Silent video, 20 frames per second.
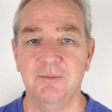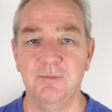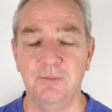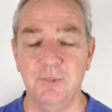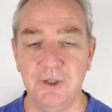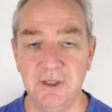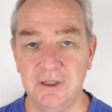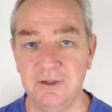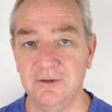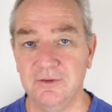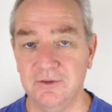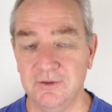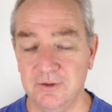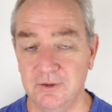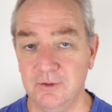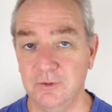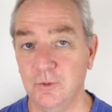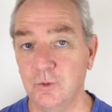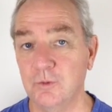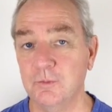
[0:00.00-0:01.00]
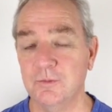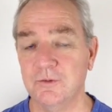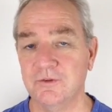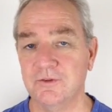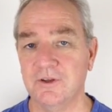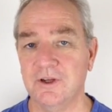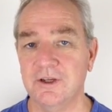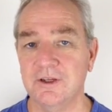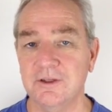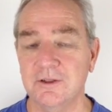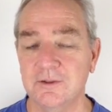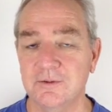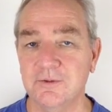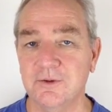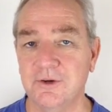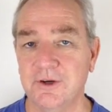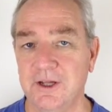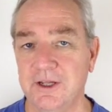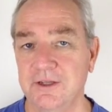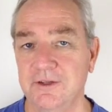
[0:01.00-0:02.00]
begins the normal cycle of
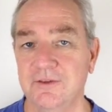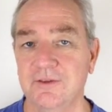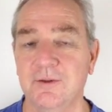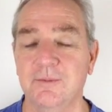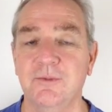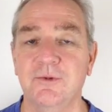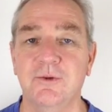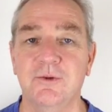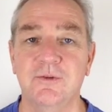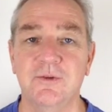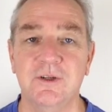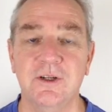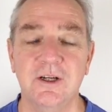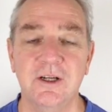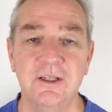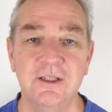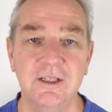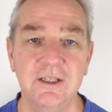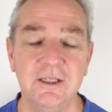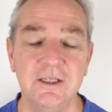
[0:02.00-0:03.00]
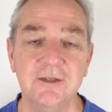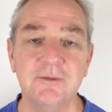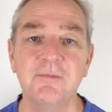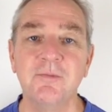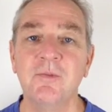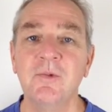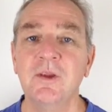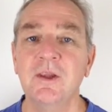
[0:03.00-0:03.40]
creating some sort of an idea.